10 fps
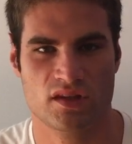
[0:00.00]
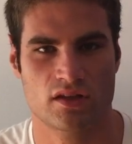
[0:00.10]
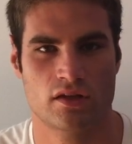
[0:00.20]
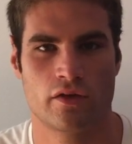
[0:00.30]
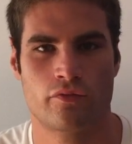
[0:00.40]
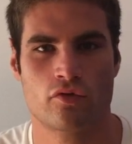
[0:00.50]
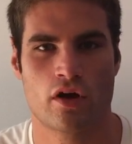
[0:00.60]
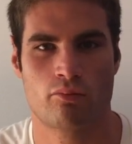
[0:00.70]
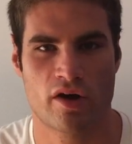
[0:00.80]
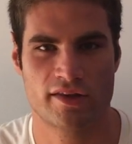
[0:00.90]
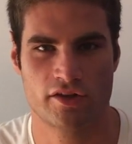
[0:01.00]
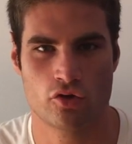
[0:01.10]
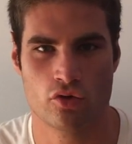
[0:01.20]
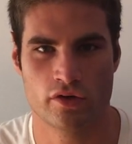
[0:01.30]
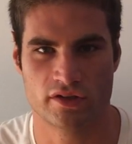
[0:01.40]
If you are brand
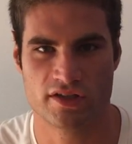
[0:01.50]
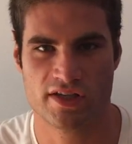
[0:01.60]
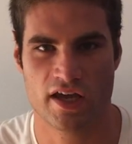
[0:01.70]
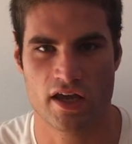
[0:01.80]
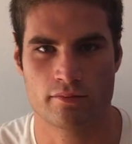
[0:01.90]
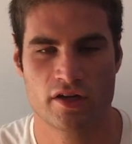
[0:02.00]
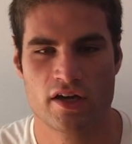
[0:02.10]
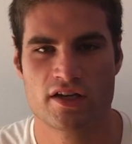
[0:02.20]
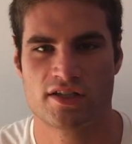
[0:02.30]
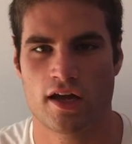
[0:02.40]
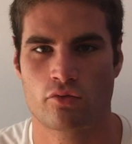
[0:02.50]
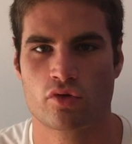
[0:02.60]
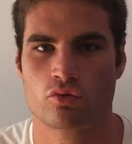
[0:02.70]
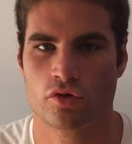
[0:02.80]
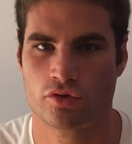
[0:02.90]
new in this game, start with
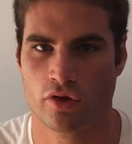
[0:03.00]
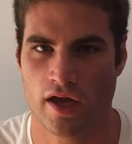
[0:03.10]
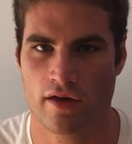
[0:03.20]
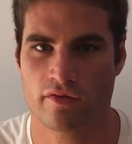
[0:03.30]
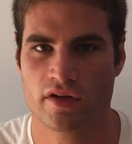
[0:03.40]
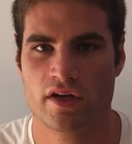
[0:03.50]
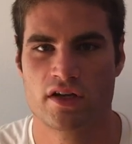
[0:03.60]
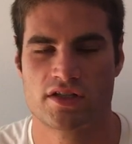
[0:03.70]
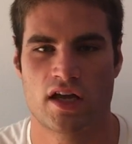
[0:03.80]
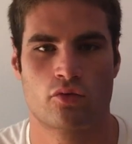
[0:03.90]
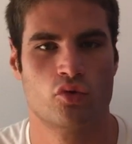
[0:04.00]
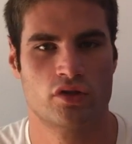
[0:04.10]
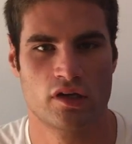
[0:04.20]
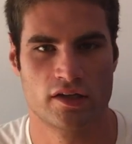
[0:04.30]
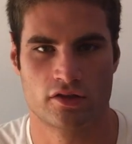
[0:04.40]
what you have, start with
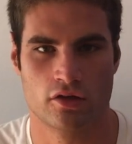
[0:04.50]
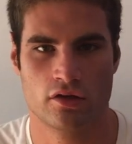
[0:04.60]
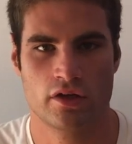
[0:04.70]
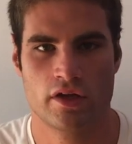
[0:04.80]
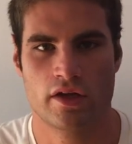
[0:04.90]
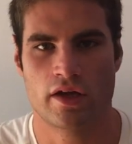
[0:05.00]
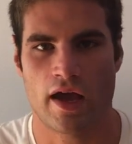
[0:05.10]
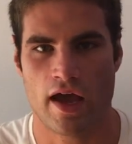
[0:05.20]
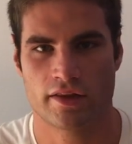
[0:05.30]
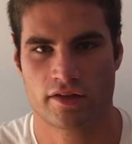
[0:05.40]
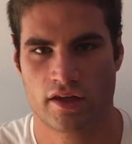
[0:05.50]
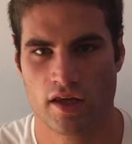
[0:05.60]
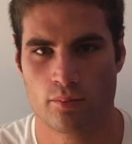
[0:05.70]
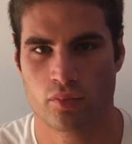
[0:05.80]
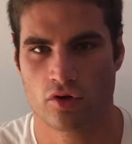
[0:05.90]
little, and
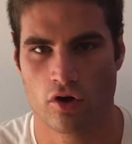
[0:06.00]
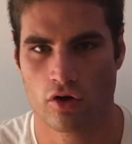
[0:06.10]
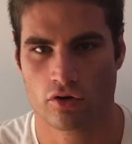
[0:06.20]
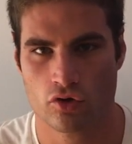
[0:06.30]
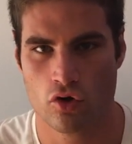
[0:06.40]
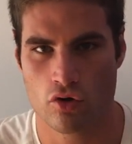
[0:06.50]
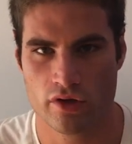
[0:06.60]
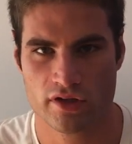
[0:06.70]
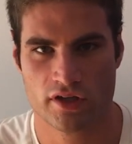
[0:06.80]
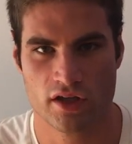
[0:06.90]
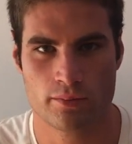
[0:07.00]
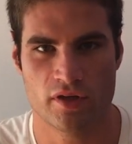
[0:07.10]
keep on going, keep